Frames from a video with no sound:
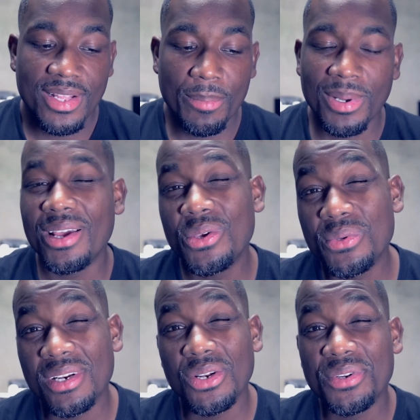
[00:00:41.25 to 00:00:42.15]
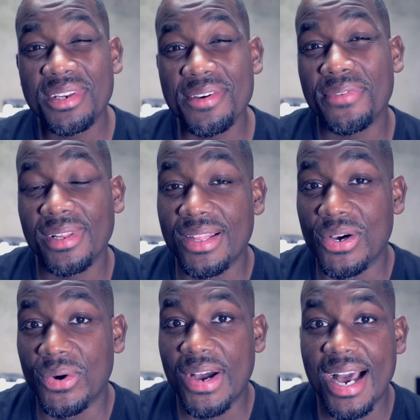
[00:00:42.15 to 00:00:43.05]
But I use it a little differently
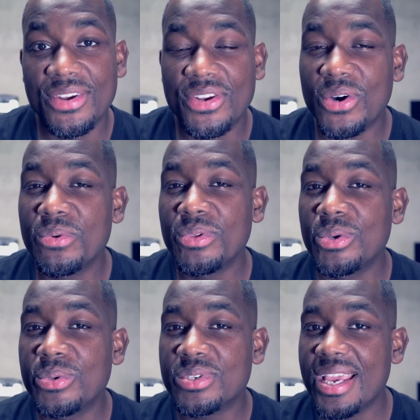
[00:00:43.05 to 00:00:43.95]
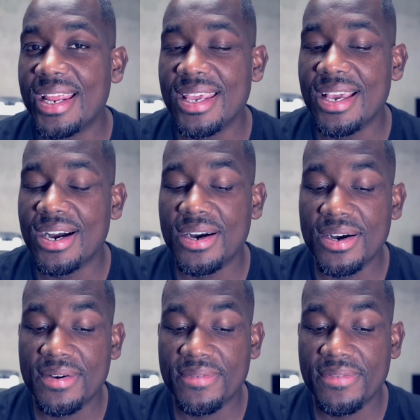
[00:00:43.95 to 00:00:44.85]
though. I don't use any
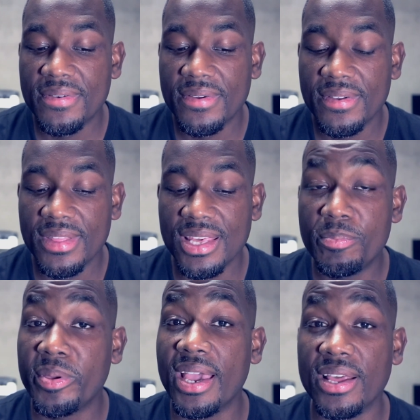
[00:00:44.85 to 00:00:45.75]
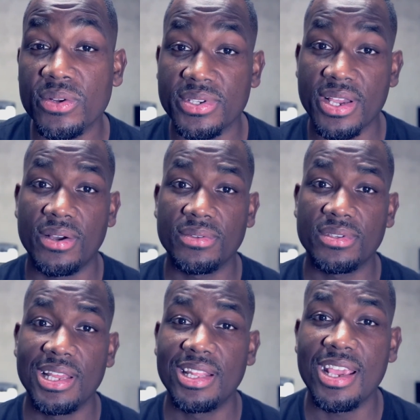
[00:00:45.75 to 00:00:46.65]
of the piano
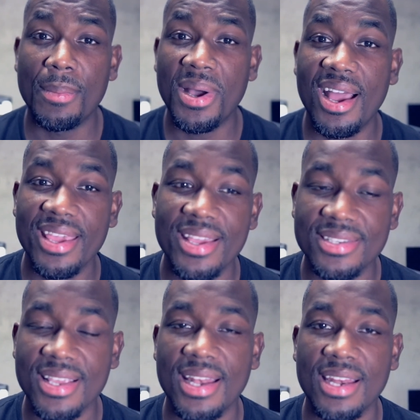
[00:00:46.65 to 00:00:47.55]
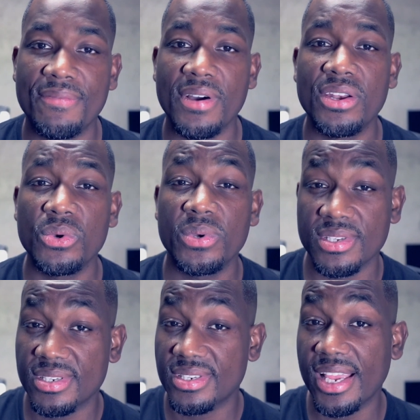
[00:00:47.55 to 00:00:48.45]
sounds in the Yamaha ES8, and if I do,
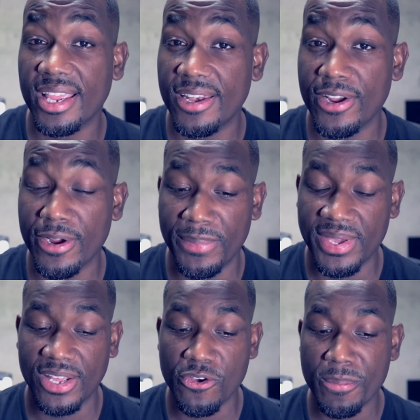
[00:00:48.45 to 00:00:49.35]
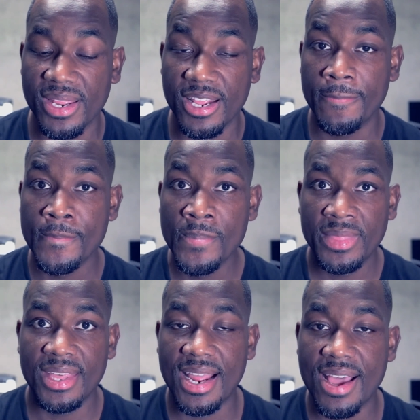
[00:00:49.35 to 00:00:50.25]
it's a secondary piano, meaning
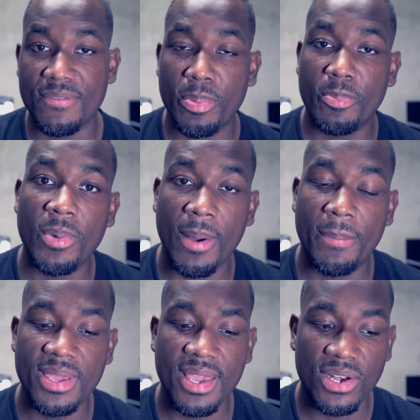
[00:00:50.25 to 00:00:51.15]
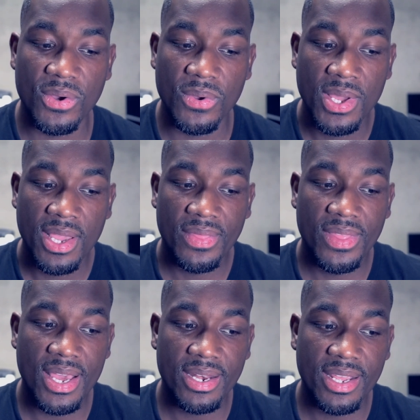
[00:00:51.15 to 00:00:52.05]
that I have a piano
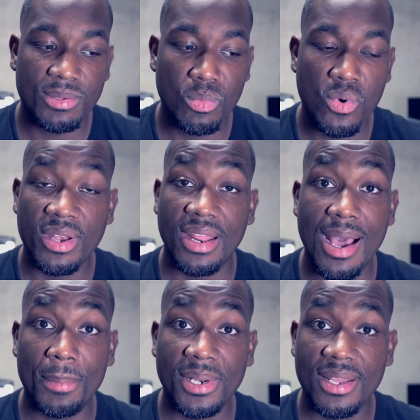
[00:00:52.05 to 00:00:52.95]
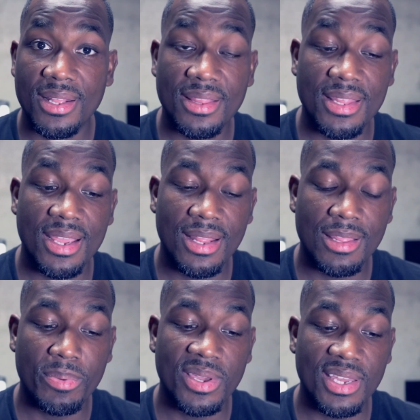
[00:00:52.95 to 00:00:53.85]
that is more dominant than
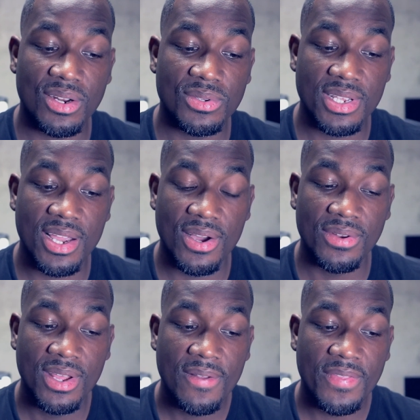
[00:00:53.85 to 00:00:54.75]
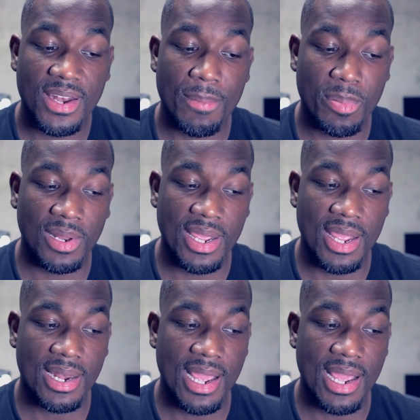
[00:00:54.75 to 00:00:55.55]
the piano sound that I'm playing.